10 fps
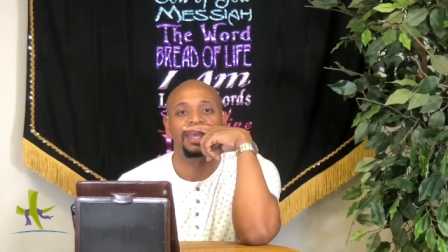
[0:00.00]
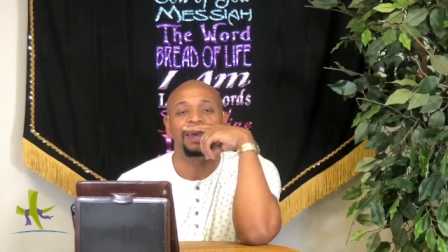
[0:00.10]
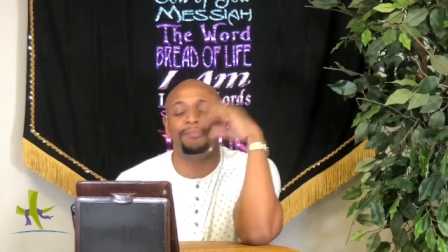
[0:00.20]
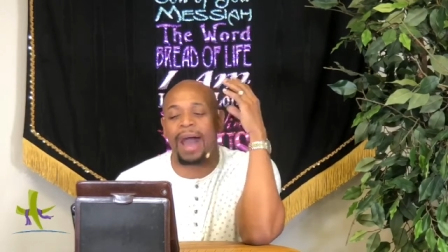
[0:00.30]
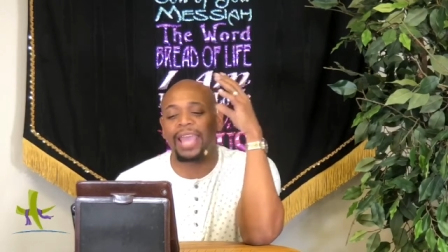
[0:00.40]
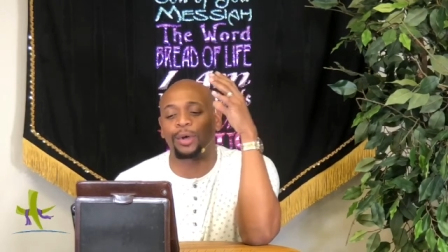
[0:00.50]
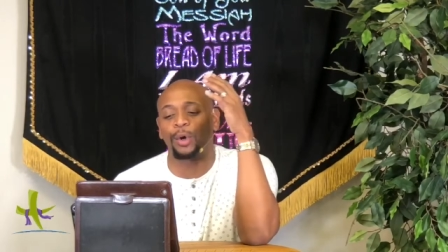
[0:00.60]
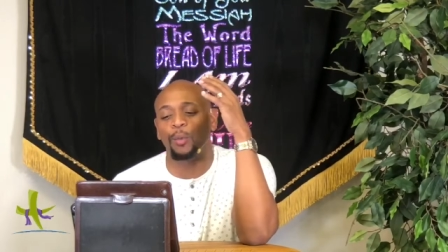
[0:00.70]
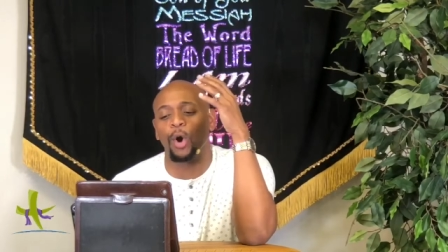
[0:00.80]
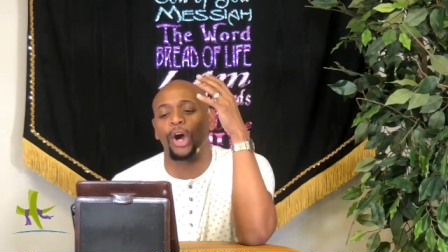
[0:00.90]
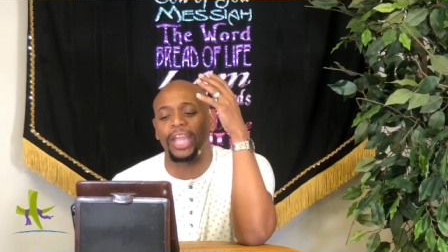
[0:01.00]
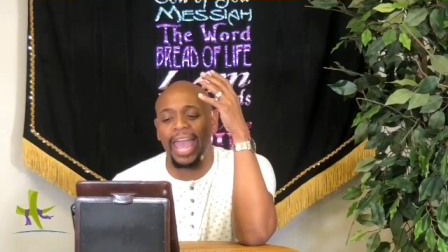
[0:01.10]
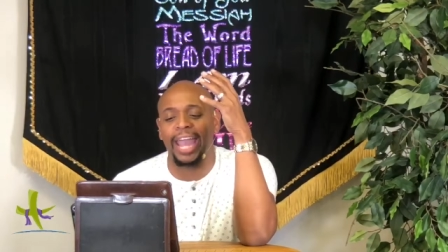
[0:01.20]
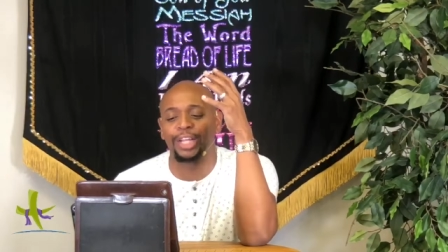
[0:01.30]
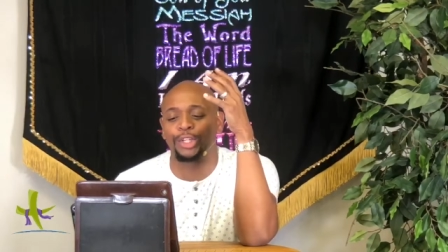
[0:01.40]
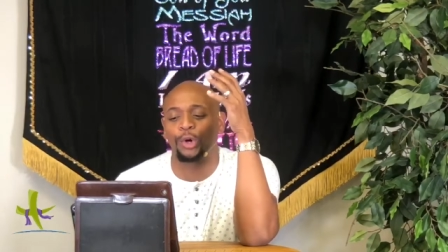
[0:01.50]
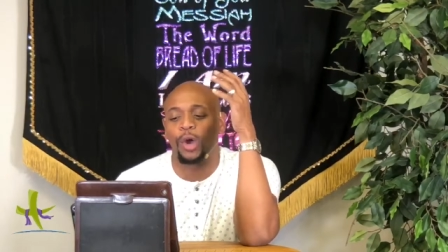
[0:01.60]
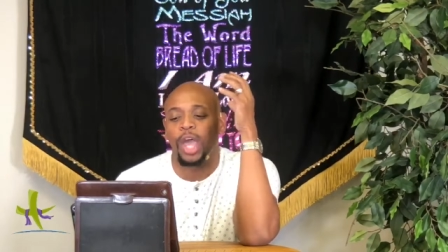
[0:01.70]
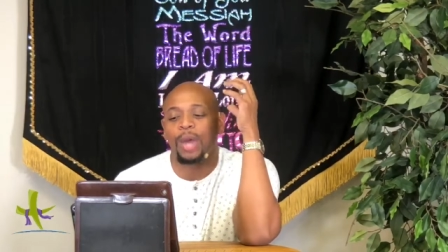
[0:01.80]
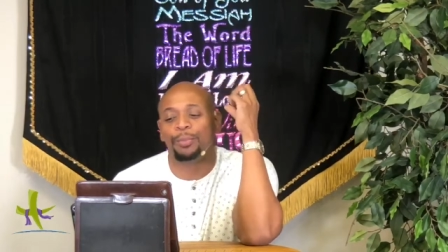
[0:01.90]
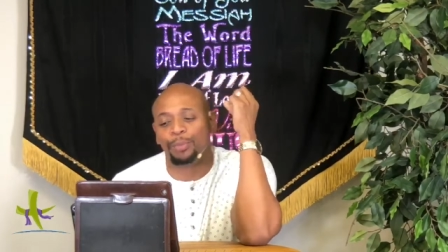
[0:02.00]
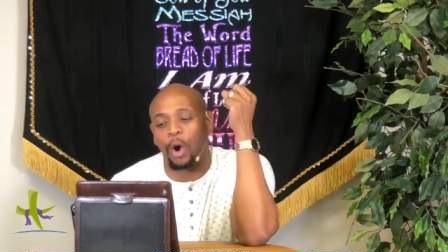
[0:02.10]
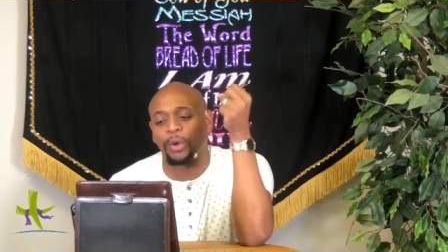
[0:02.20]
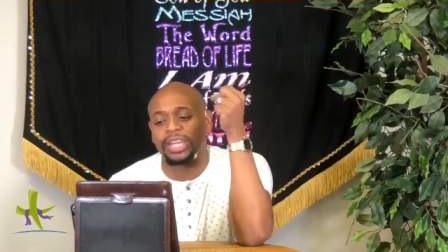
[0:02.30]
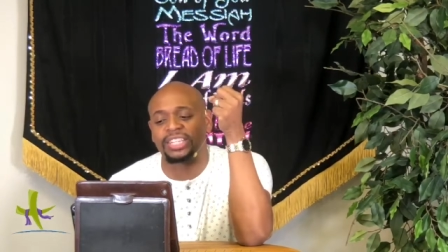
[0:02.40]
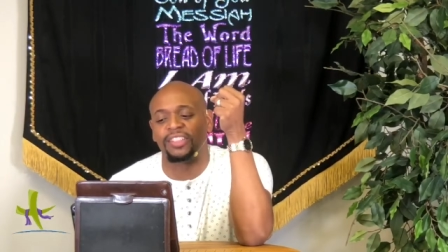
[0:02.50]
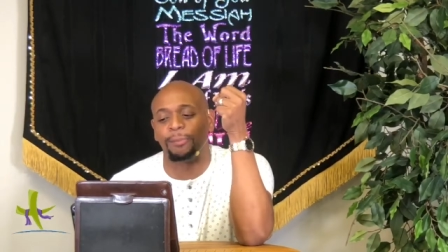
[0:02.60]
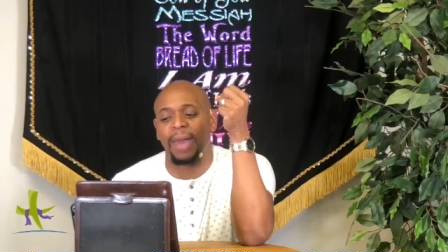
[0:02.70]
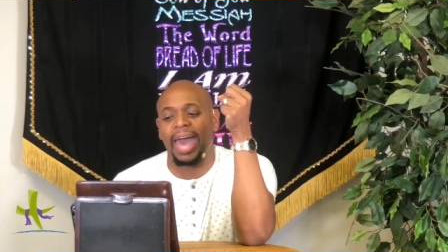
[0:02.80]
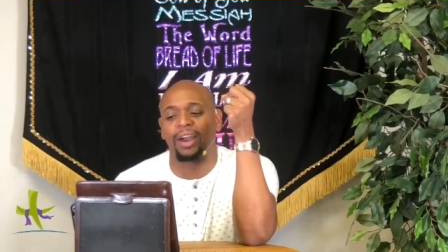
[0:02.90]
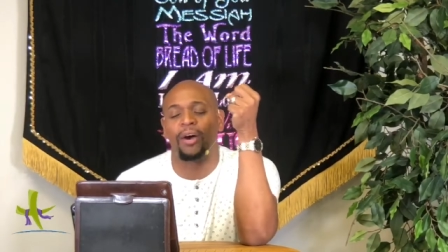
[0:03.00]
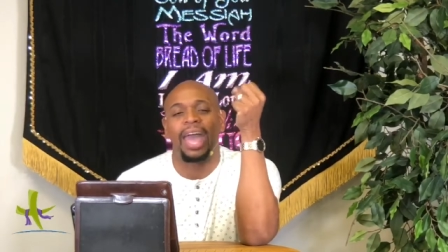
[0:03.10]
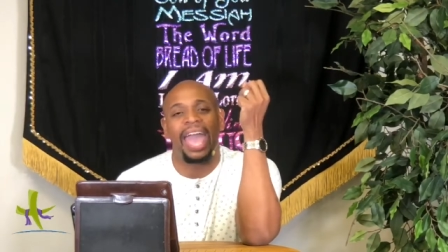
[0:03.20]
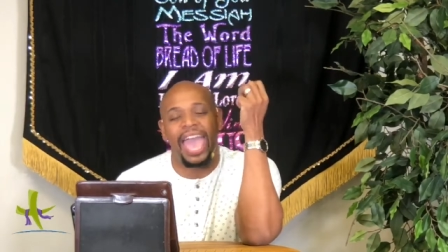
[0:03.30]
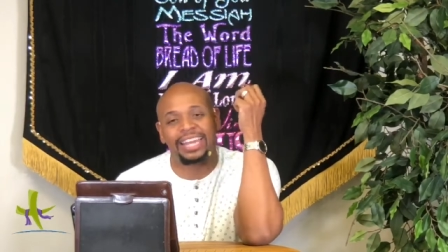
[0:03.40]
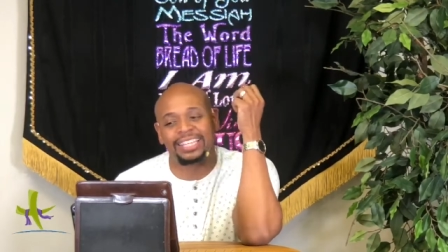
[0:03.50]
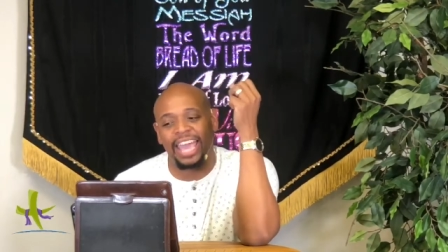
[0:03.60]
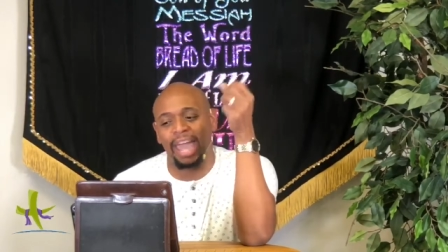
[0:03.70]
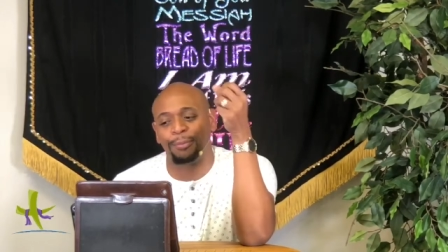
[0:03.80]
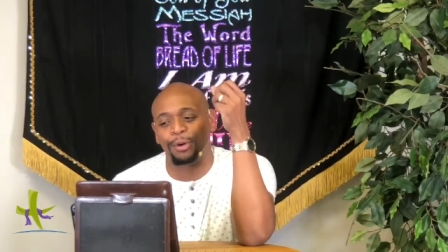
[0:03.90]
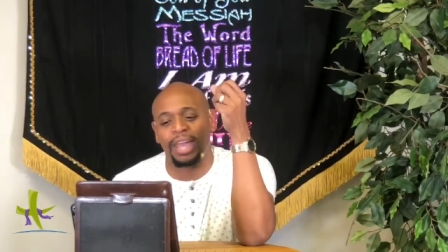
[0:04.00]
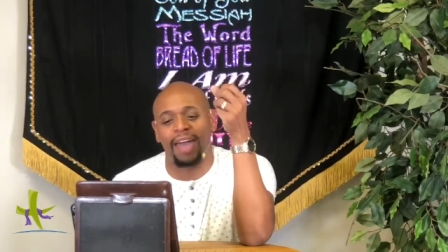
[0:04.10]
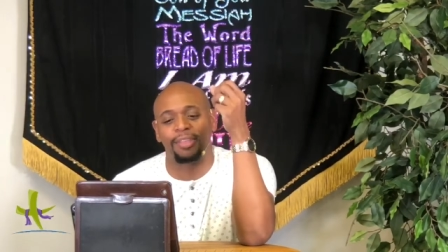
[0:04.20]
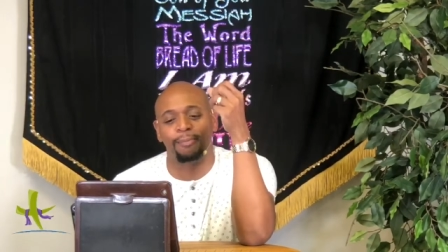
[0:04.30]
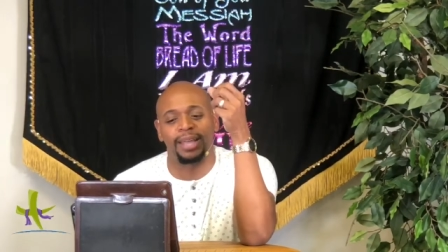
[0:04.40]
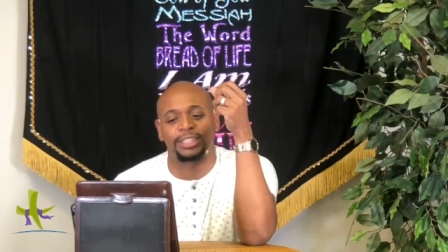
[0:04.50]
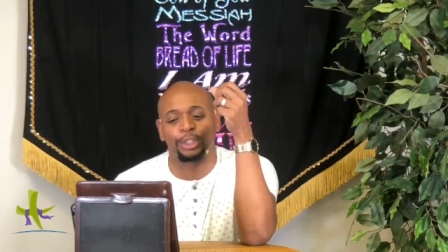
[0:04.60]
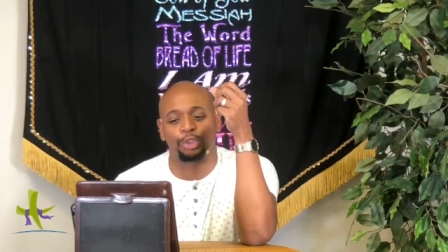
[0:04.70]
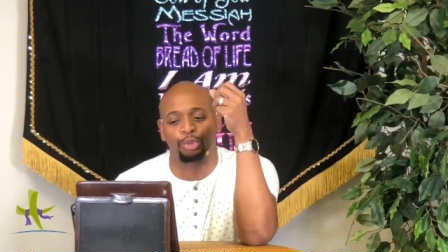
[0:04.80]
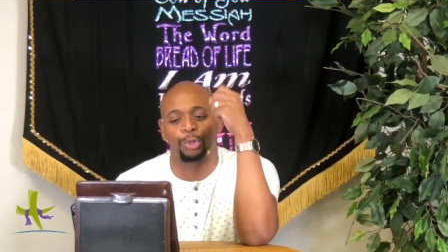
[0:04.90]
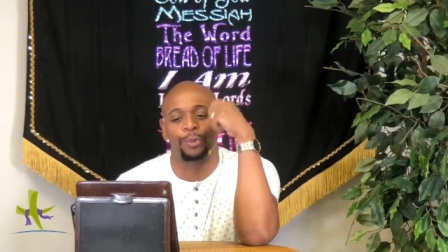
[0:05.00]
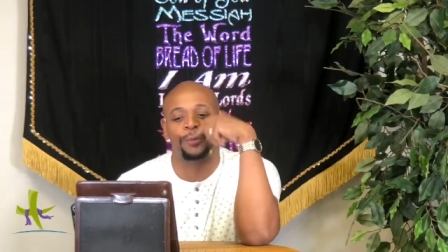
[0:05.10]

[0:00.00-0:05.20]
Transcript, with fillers: Michael, the warring angel, broke into the battle, and Gabriel got the message through.